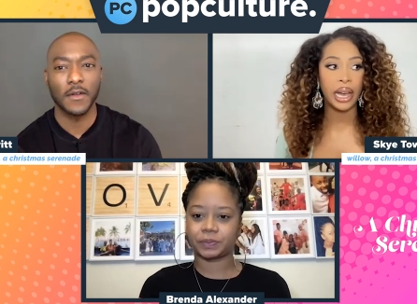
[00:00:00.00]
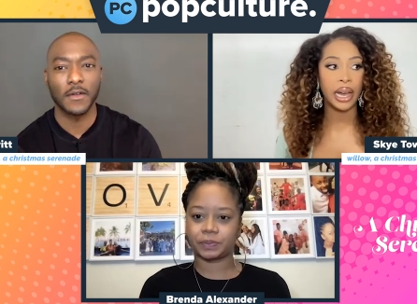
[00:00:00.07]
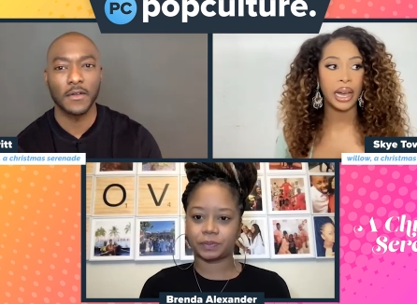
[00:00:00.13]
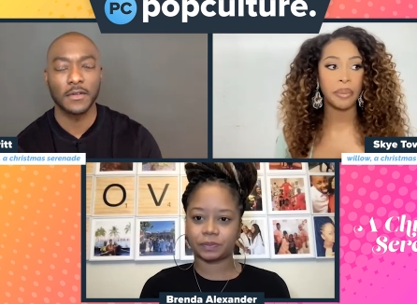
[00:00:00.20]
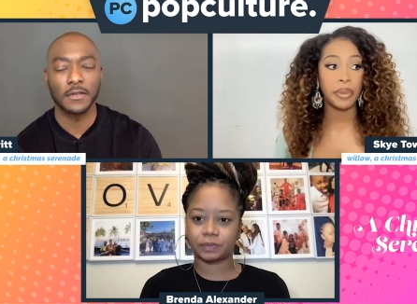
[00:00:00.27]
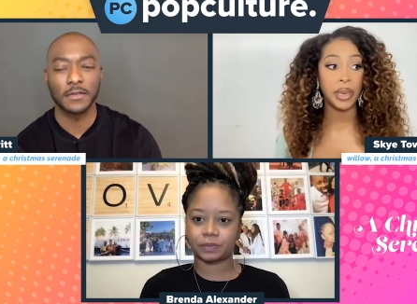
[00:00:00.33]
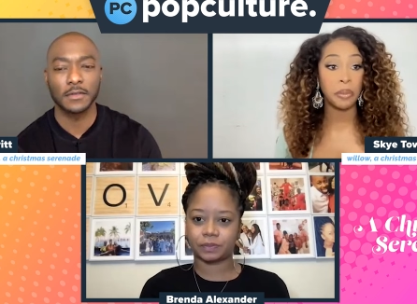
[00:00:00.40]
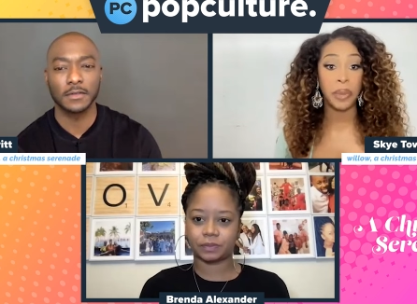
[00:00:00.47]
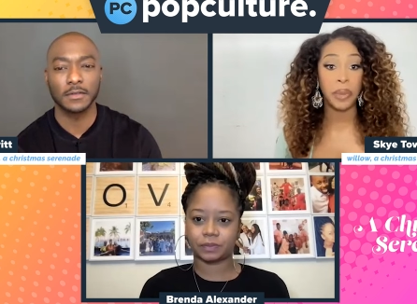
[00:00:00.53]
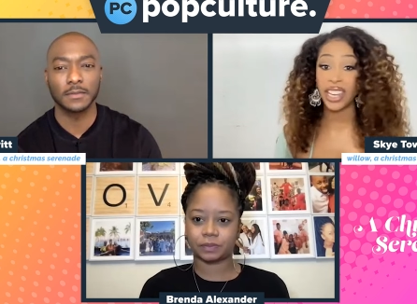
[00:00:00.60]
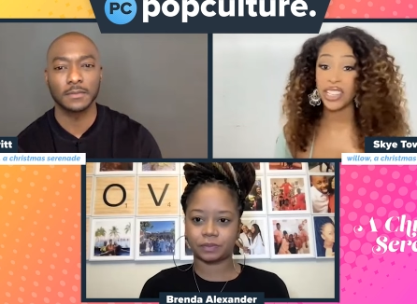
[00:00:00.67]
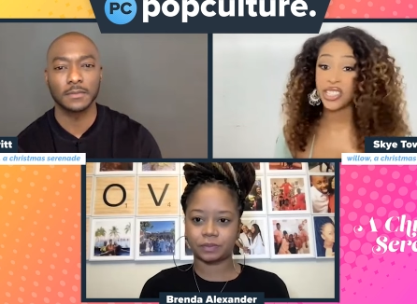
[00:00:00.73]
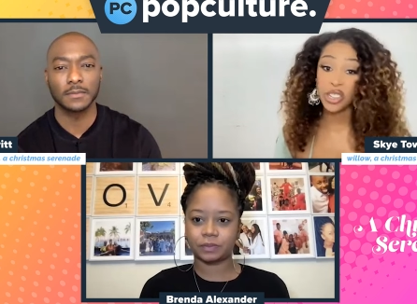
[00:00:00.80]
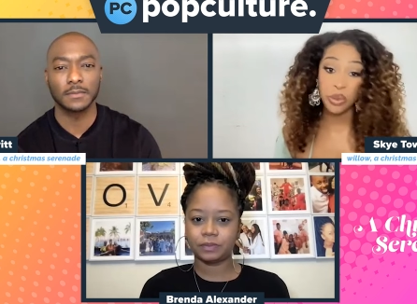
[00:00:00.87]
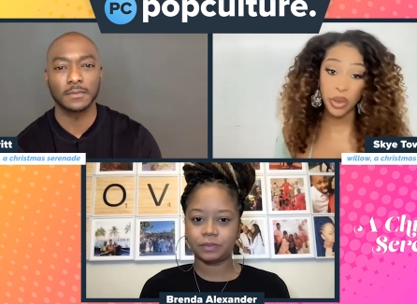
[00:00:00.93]
Speaker 1: uh, being
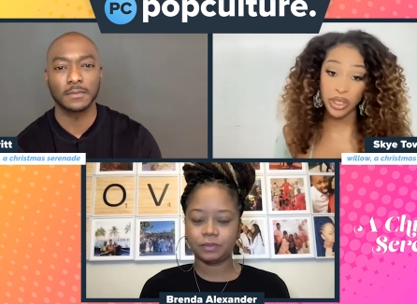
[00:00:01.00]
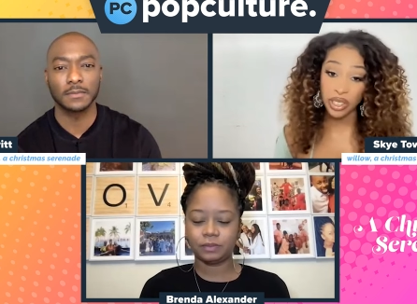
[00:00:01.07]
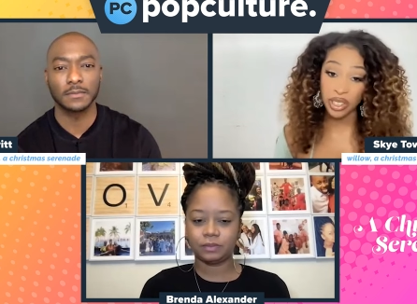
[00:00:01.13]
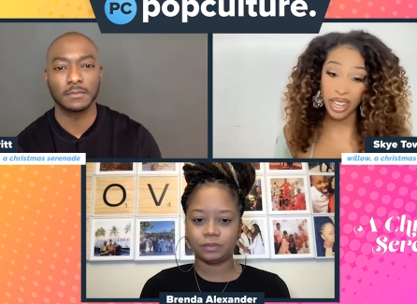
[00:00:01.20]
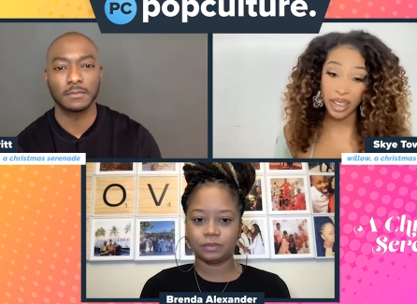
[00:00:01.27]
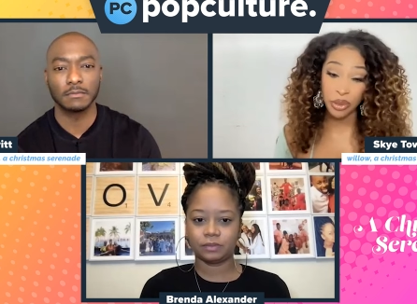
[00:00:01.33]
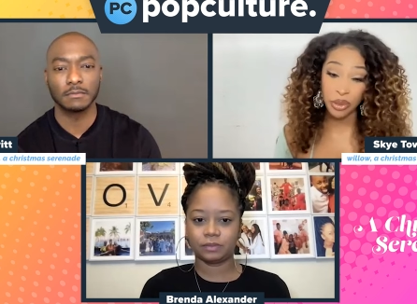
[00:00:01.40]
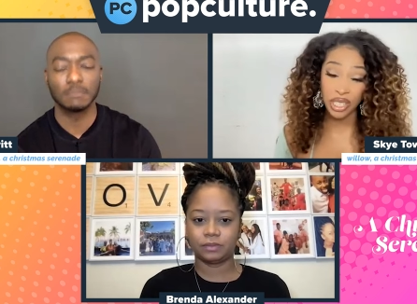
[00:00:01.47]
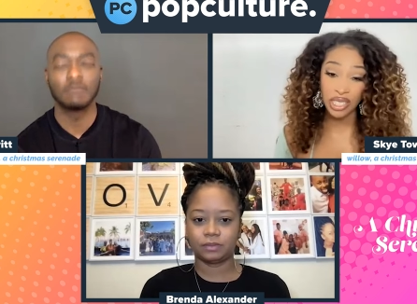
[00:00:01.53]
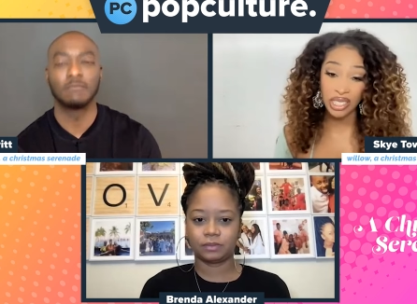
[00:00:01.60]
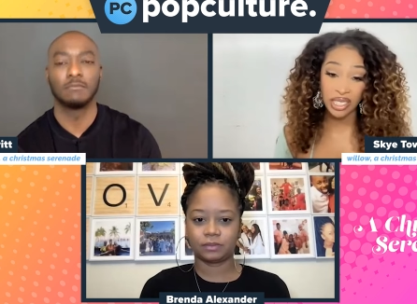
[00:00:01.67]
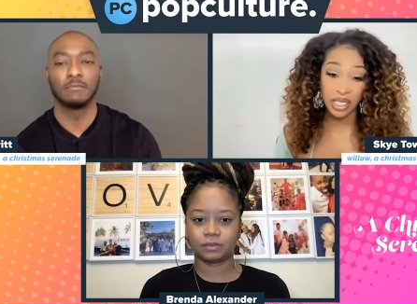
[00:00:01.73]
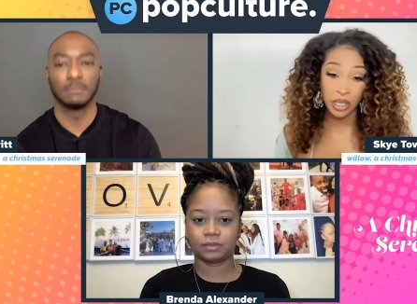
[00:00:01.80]
patient with your loved ones,